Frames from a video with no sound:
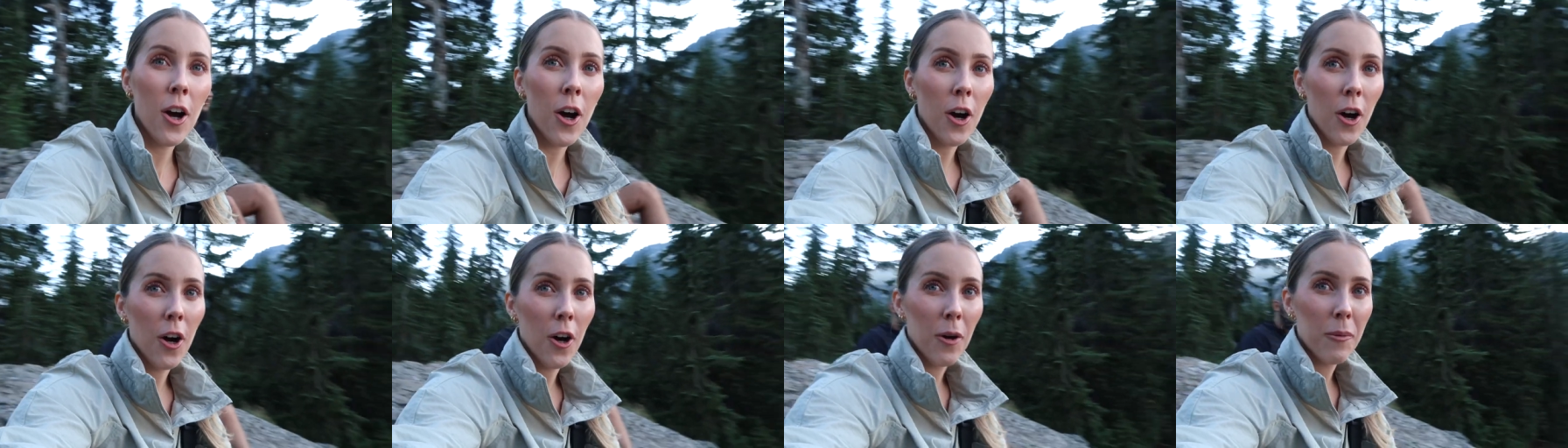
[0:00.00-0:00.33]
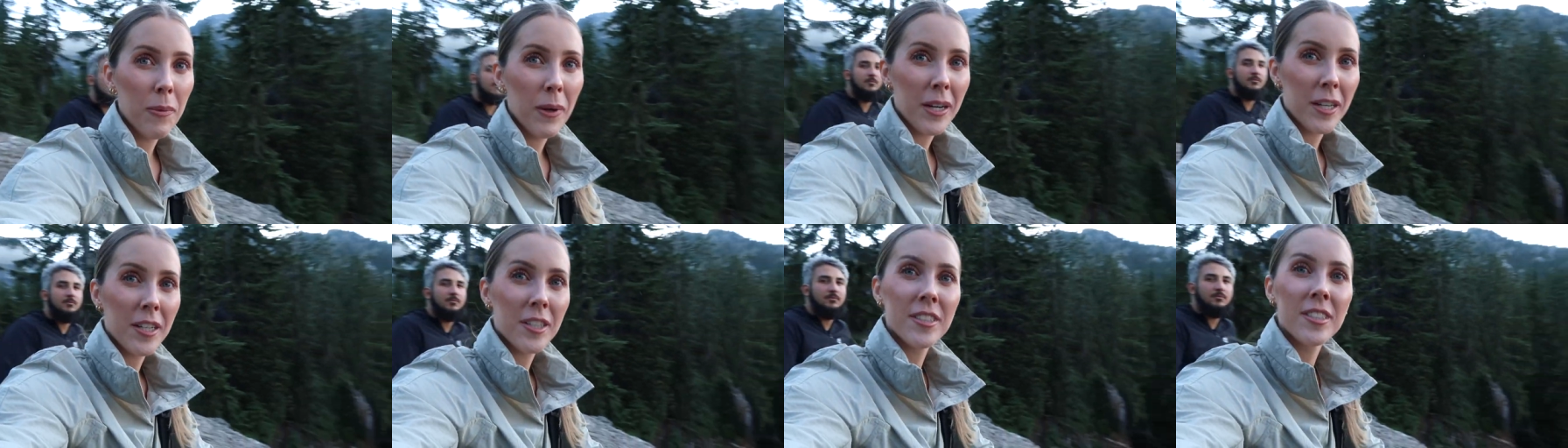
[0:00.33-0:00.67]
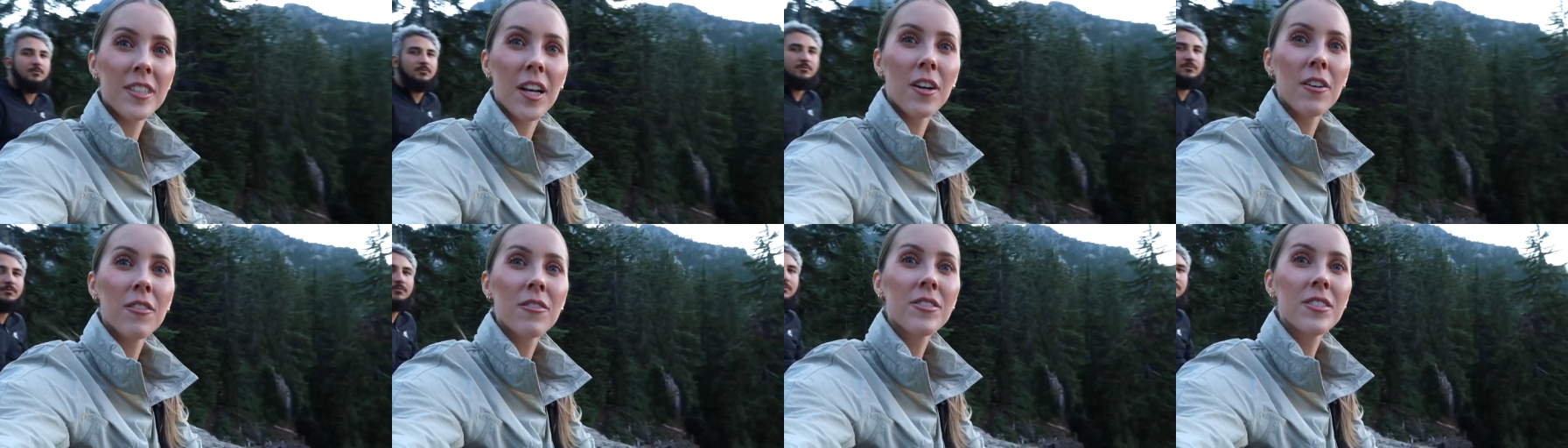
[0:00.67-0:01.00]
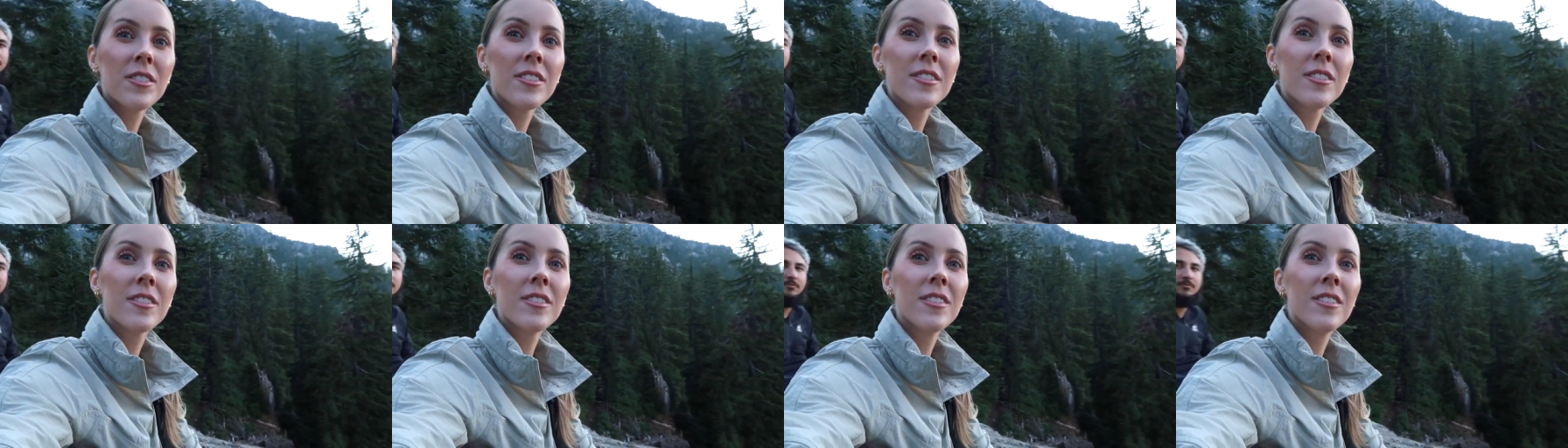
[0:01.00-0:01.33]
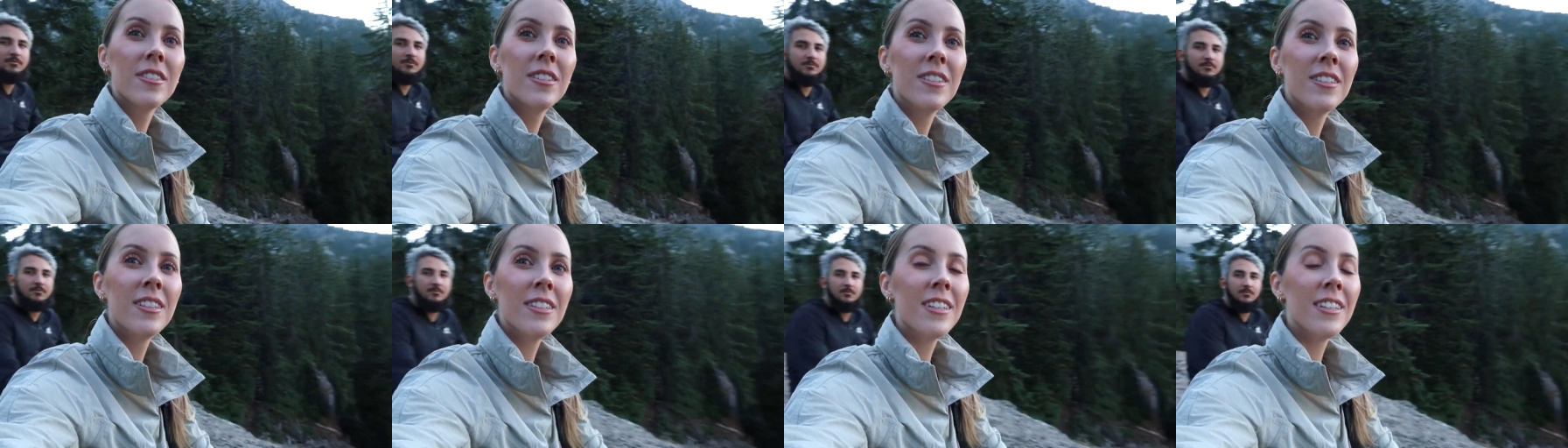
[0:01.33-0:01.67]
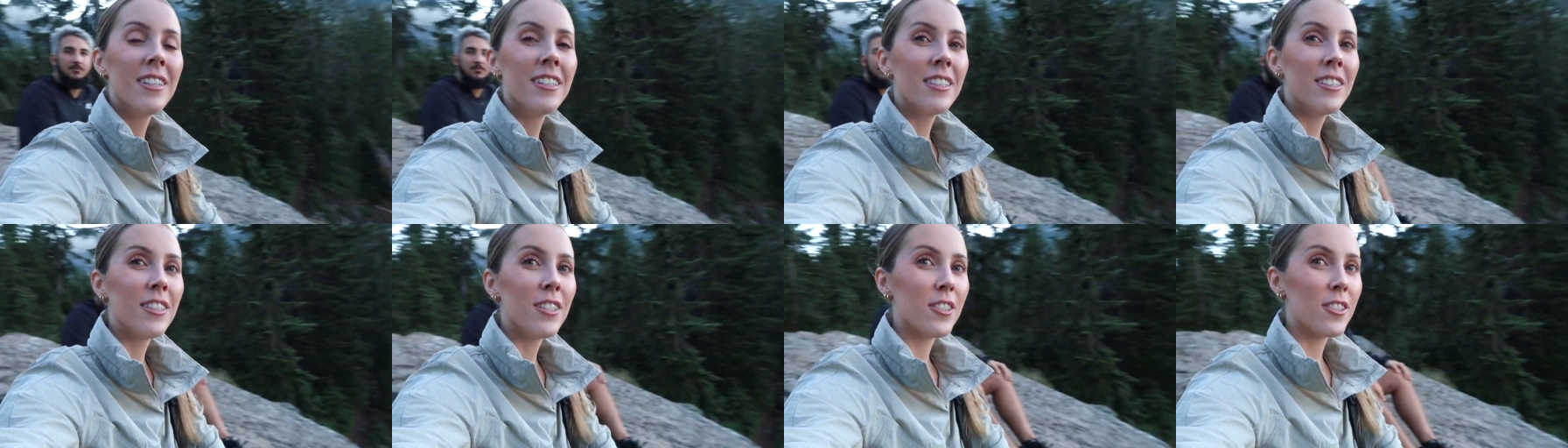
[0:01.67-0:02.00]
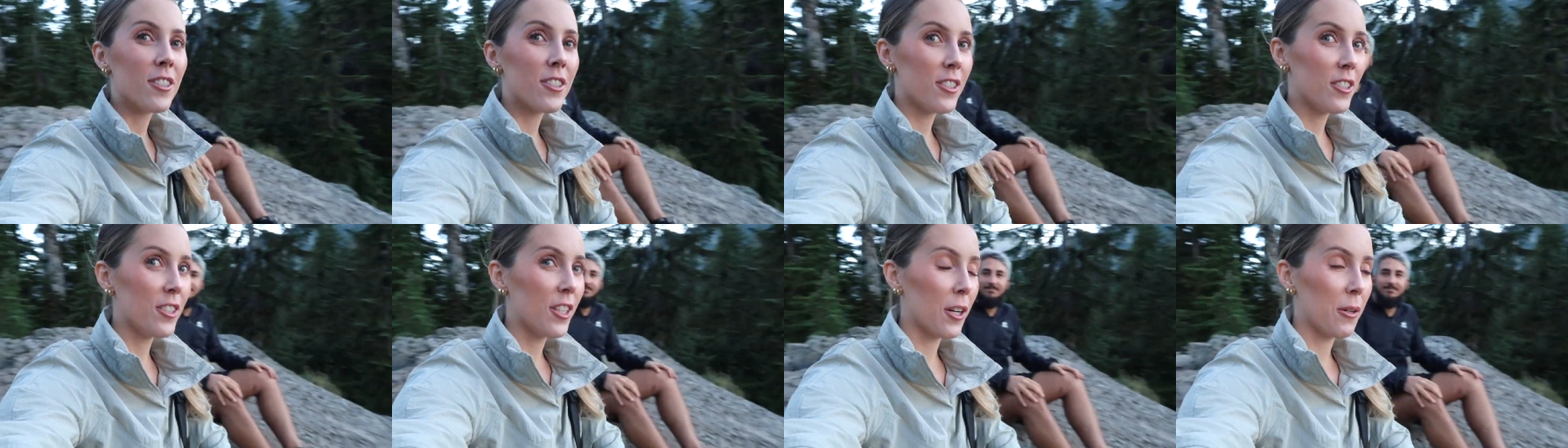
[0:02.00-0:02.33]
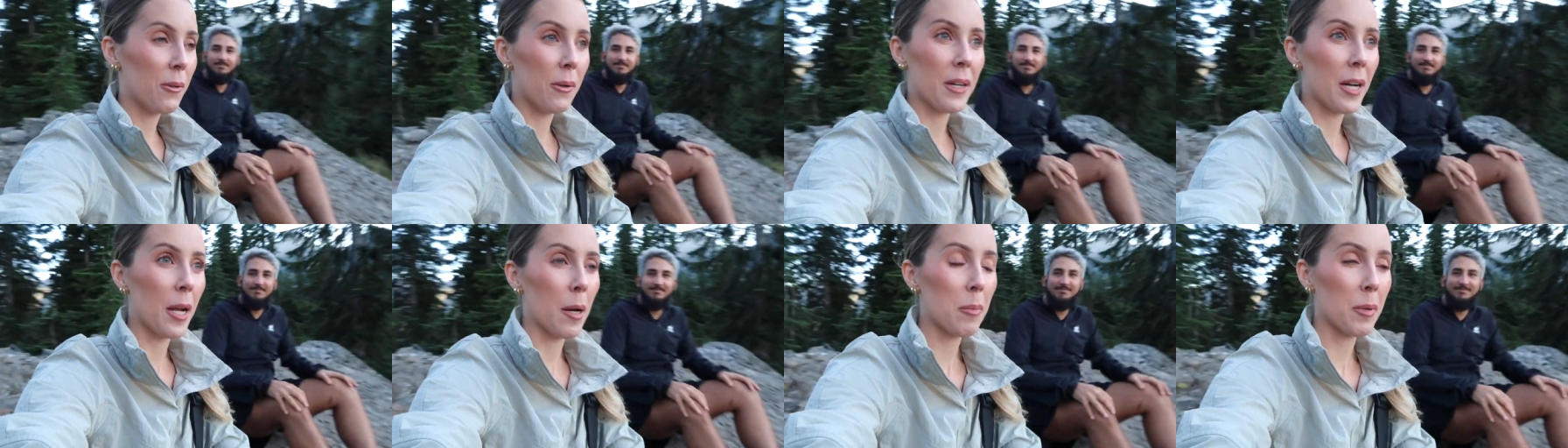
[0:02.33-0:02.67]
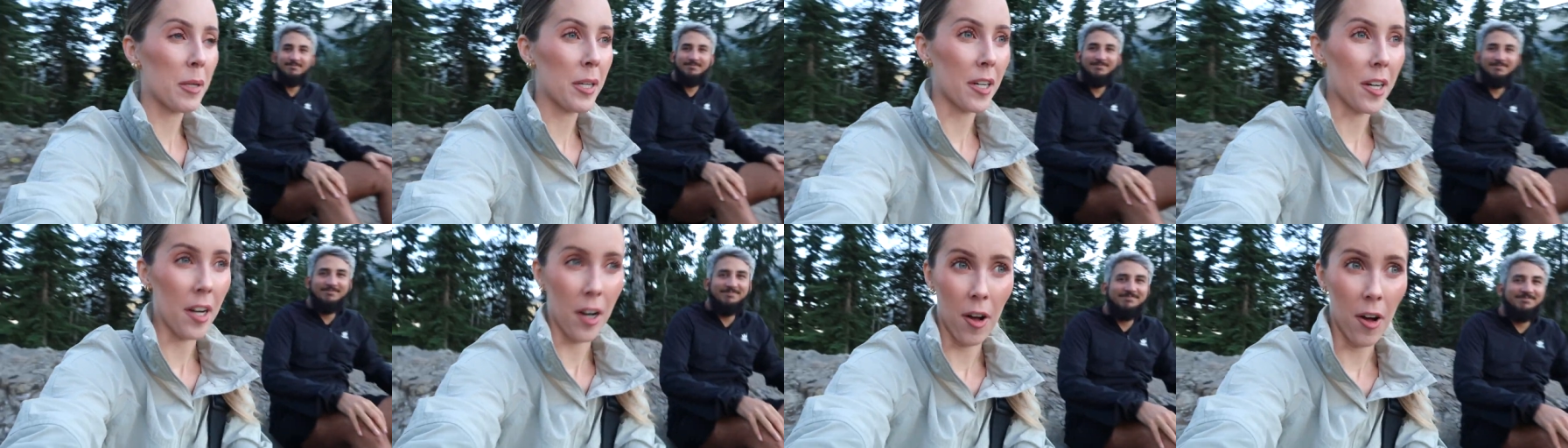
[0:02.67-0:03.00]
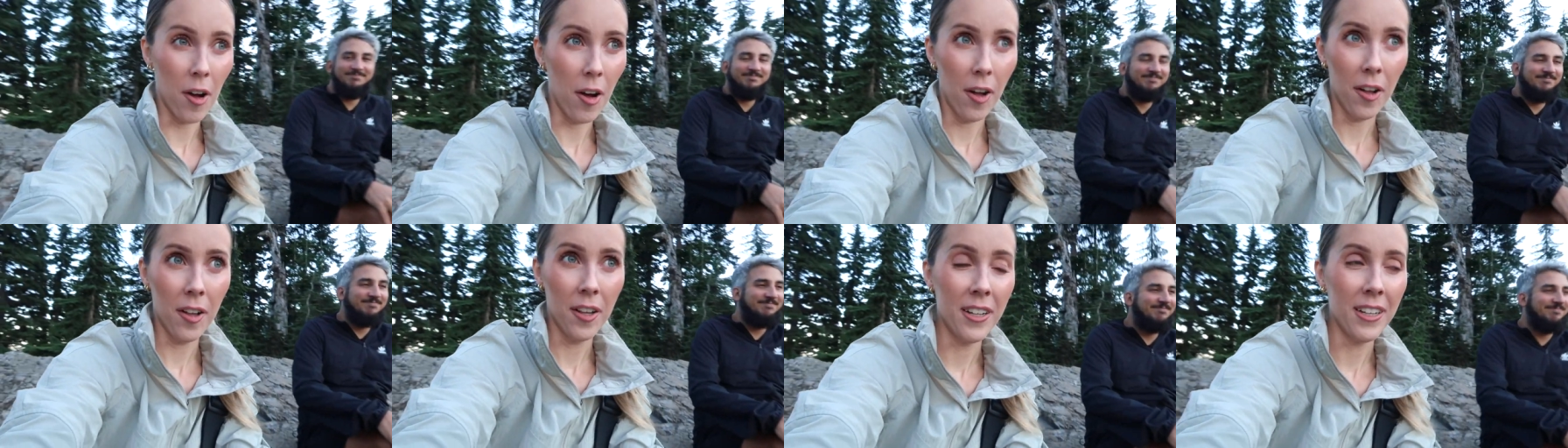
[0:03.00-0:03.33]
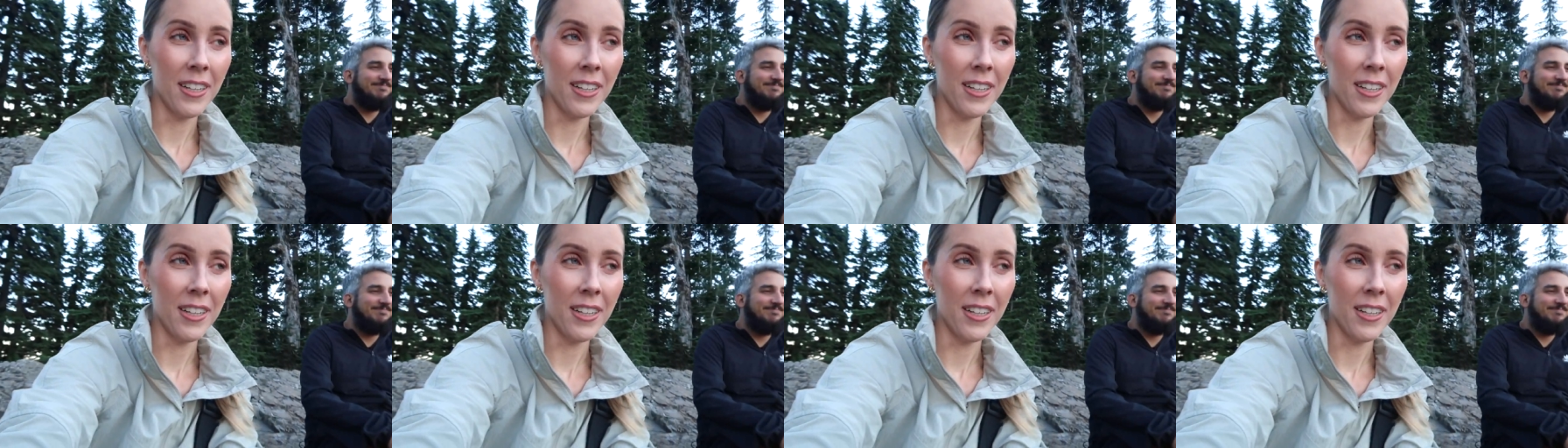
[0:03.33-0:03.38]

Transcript: all by ourselves. There's no one up here at all.